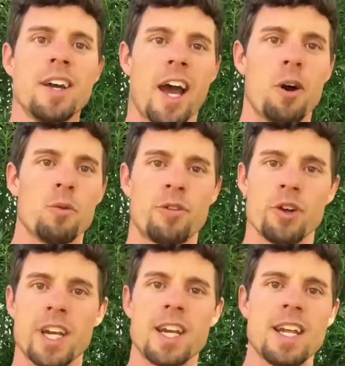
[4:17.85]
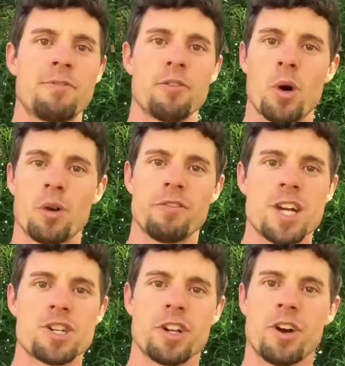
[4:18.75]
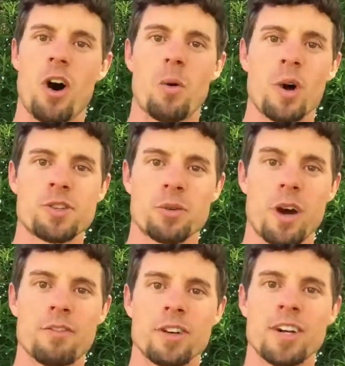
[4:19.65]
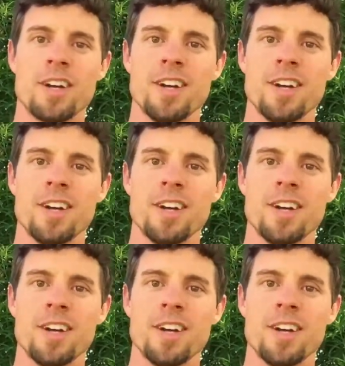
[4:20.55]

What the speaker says: I don't feel any need for motivation at all whatsoever.